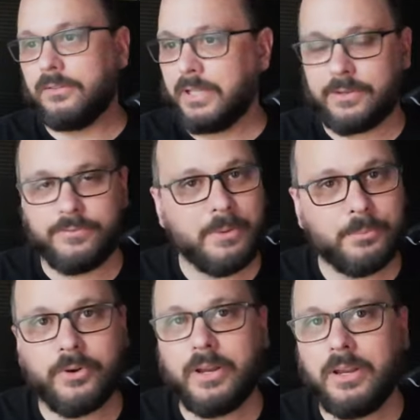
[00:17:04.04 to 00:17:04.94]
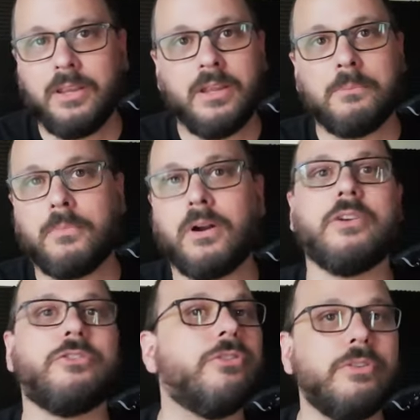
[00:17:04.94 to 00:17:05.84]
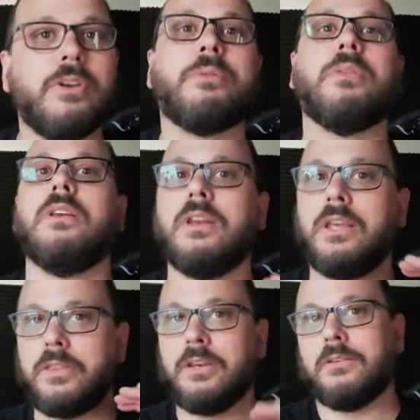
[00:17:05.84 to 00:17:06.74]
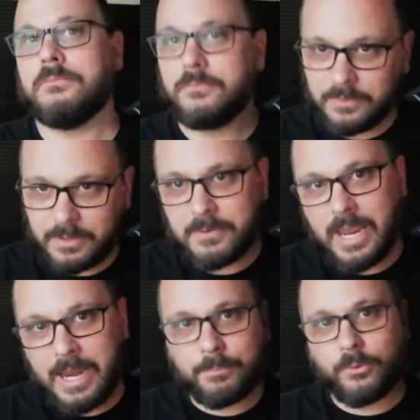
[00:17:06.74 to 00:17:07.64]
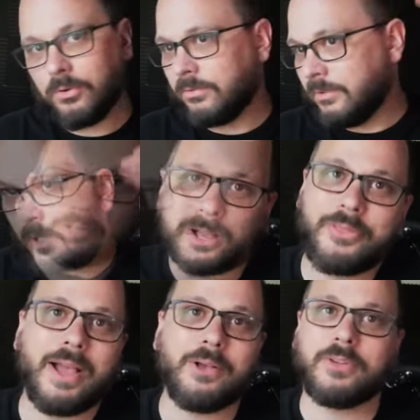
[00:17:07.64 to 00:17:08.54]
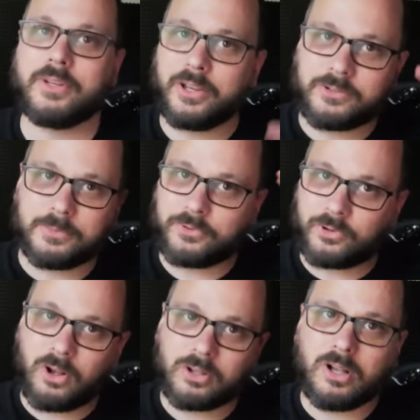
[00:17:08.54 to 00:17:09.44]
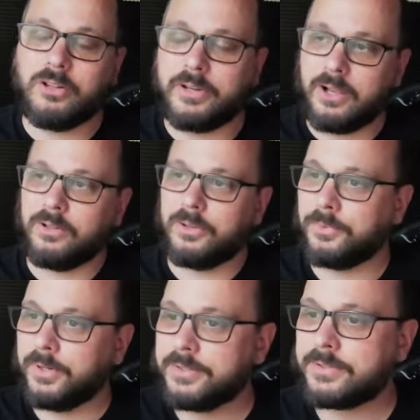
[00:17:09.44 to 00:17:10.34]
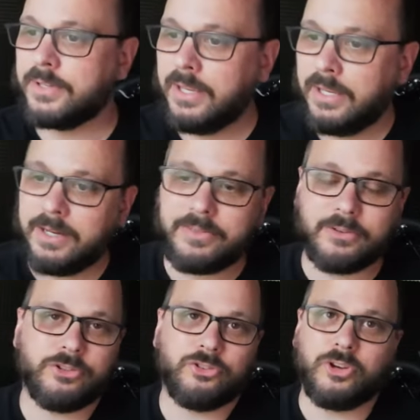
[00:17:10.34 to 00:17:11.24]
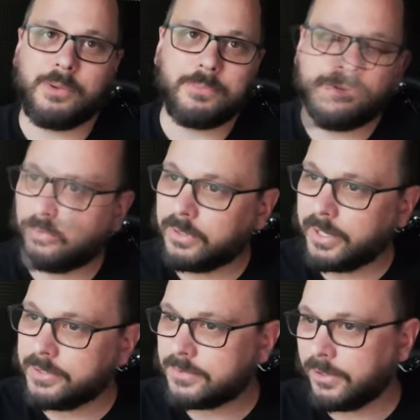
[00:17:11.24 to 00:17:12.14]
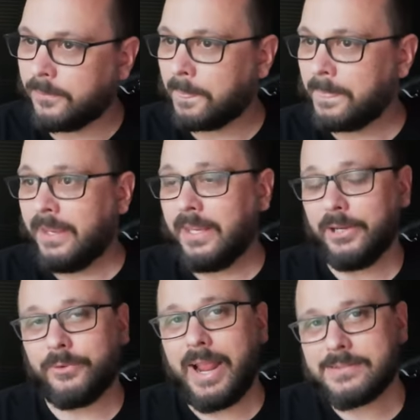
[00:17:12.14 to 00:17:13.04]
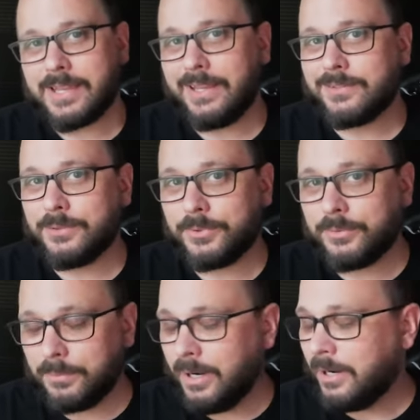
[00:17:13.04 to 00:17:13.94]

like February, March, nothing, and then April, one thousand customers are all calling out at once, and they'll just jam their phone line. So in Rad's case, it was